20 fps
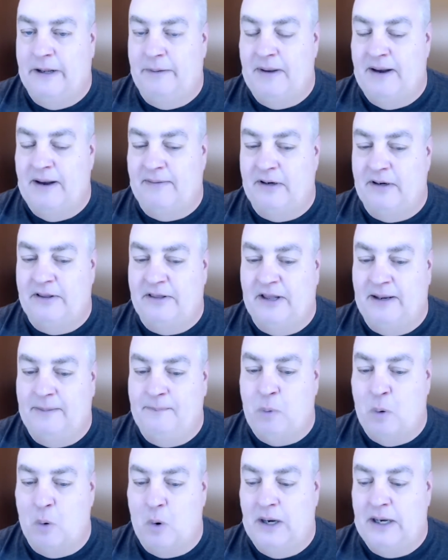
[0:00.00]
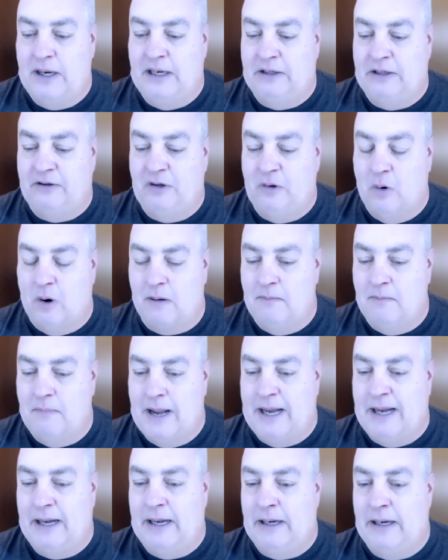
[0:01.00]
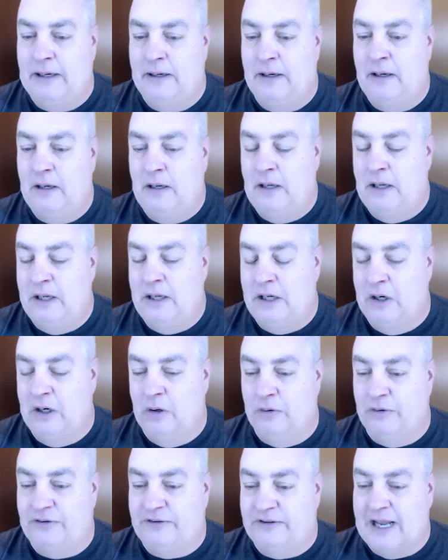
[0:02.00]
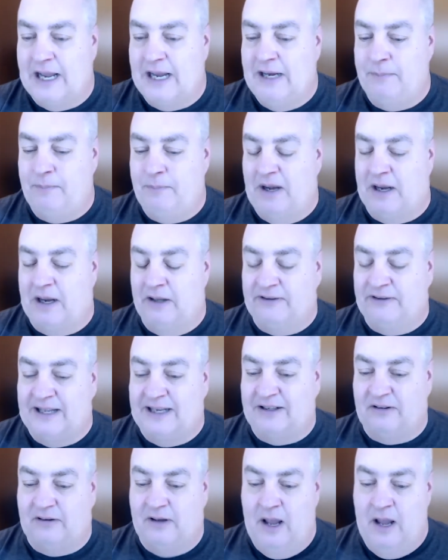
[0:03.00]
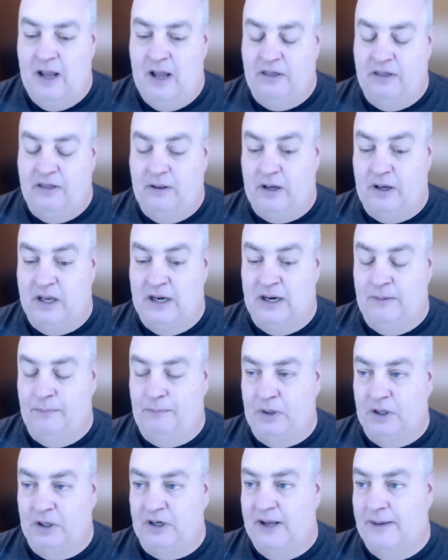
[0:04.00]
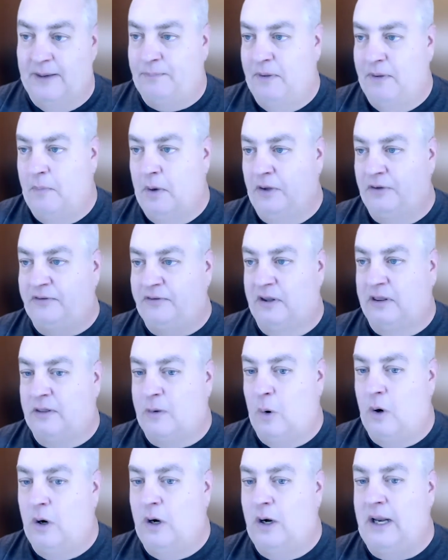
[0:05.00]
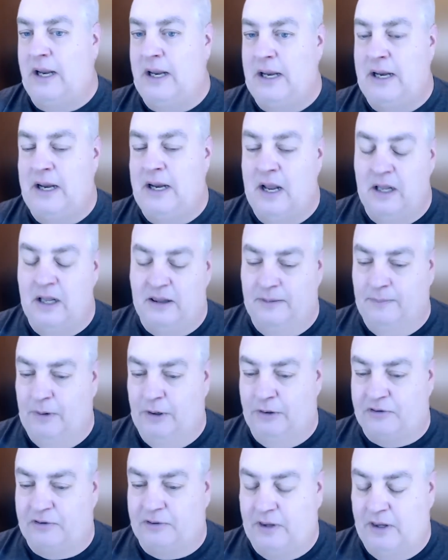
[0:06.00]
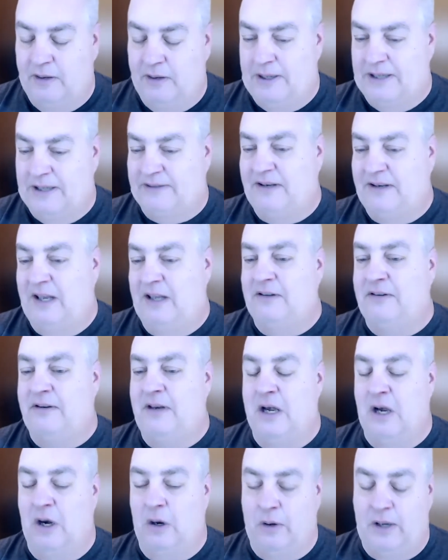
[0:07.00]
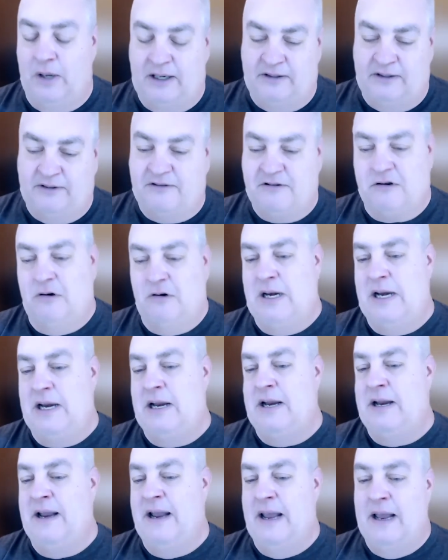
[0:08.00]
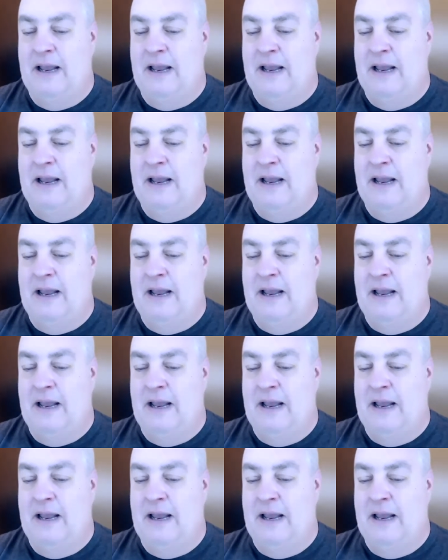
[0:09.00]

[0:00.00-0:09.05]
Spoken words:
everything pointing to our main site, because that's going to build up the most authority, the best history,